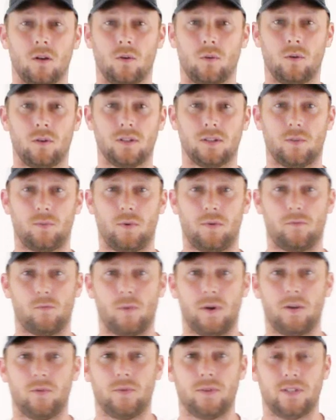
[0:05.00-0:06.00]
What is up,
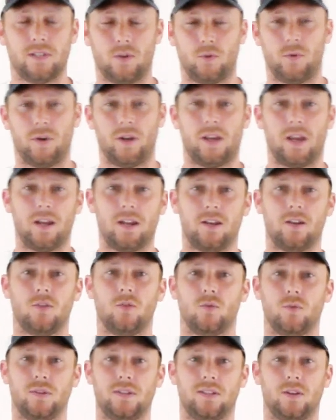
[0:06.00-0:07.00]
everybody? Resale Renegade
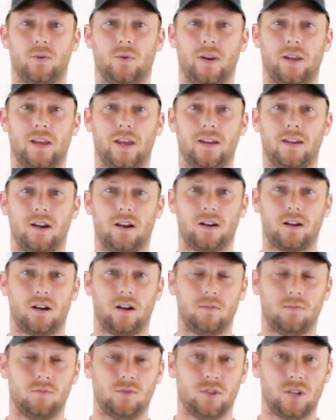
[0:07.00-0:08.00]
here,
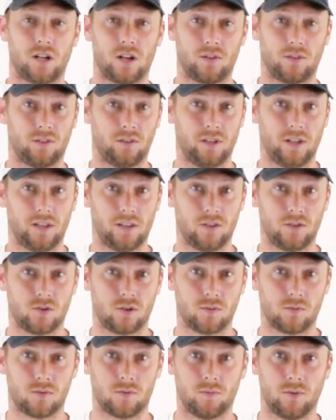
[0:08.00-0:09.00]
resalerenegade.com. Check out the link in the
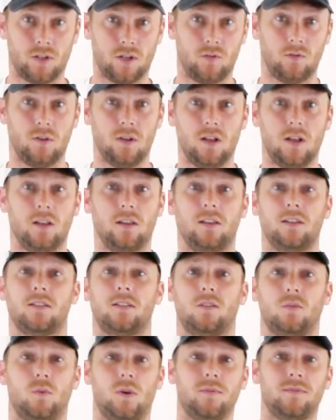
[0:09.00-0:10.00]
description below.
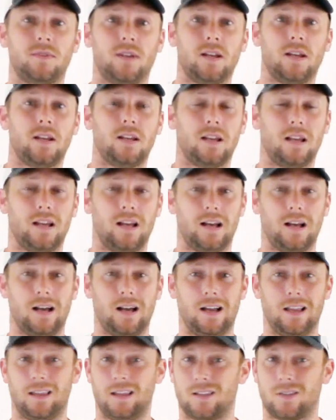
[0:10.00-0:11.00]
Links to the website,
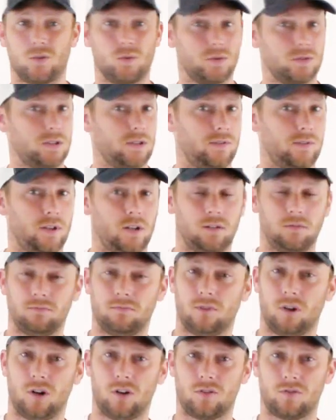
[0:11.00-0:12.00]
lots of cool stuff there,
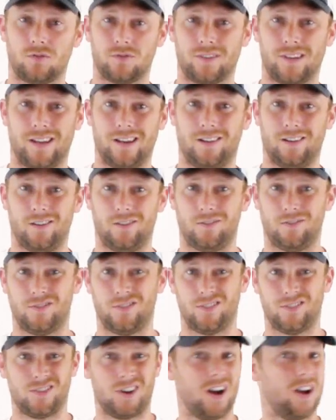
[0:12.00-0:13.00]
articles and other
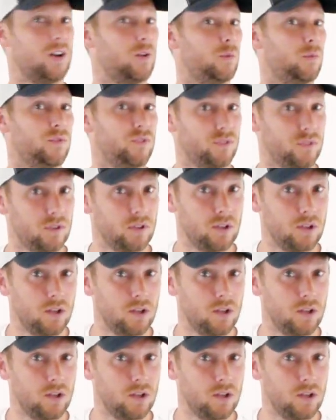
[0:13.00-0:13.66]
such items.